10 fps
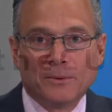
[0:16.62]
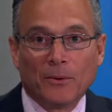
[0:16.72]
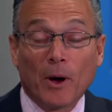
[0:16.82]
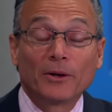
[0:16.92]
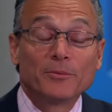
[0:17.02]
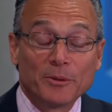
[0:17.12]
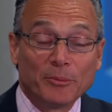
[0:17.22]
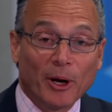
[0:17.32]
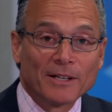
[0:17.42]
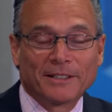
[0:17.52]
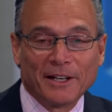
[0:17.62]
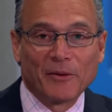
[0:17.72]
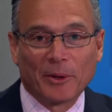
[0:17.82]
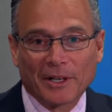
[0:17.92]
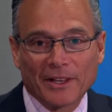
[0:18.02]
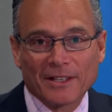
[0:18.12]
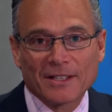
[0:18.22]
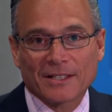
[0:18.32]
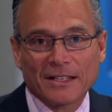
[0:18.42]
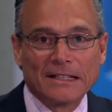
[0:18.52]
Welcome to Boston, everybody.
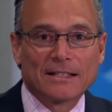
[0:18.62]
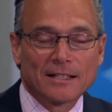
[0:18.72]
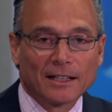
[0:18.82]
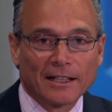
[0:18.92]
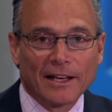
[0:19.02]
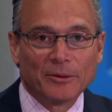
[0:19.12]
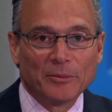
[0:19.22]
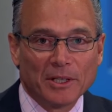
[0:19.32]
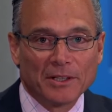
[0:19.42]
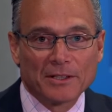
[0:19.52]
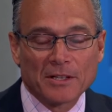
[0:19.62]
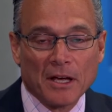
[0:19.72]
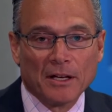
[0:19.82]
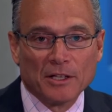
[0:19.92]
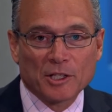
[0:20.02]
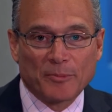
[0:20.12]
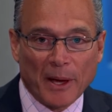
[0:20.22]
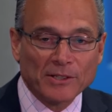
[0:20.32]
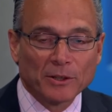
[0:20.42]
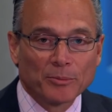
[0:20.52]
This is SiliconANGLE Media's
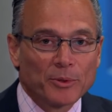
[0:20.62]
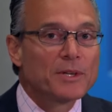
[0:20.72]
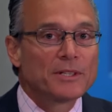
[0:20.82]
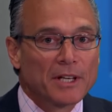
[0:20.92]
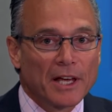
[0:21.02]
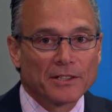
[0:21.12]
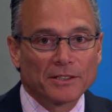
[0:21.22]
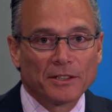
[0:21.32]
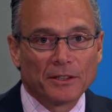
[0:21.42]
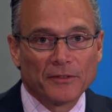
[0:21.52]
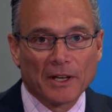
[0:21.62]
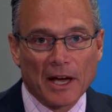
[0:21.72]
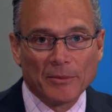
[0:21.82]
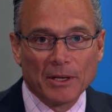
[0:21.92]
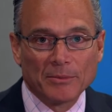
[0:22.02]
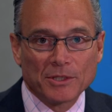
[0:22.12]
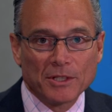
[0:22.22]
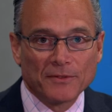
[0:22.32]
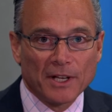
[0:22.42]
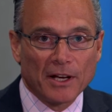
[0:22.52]
special presentation of the IBM
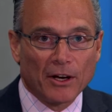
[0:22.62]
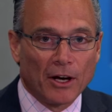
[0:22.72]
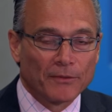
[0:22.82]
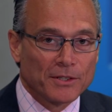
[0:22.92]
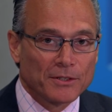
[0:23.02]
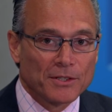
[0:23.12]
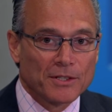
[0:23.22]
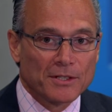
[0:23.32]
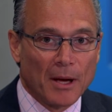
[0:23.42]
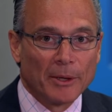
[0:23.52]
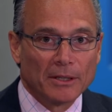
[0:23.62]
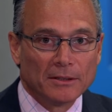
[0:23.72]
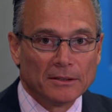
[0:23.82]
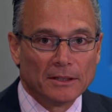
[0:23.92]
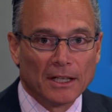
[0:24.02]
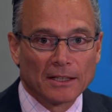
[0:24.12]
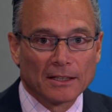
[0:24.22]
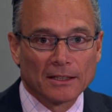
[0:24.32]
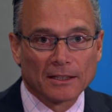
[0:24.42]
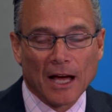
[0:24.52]
Chief Data Officer Summit at
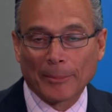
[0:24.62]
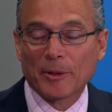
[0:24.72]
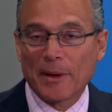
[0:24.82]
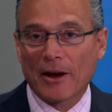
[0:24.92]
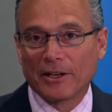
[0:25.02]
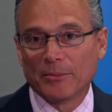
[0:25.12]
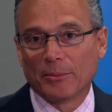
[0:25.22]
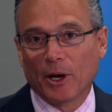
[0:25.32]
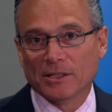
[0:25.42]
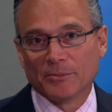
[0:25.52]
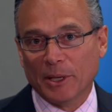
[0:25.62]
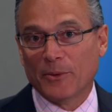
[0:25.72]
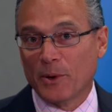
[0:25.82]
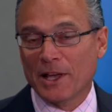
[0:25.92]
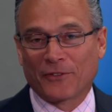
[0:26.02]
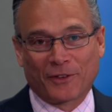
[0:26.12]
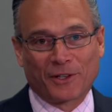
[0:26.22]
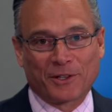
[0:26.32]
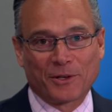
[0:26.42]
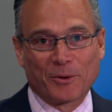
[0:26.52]
uh, Copley Marriott in Boston. Big week for
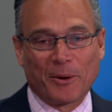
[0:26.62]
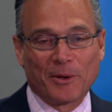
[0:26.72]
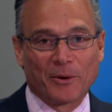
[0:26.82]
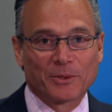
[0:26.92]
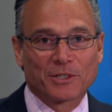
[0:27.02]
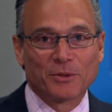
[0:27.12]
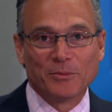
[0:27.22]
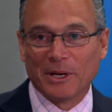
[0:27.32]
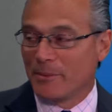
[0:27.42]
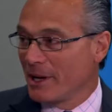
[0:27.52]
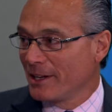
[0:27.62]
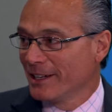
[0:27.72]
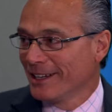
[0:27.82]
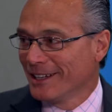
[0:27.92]
theCUBE. I'm here with Stu Miniman.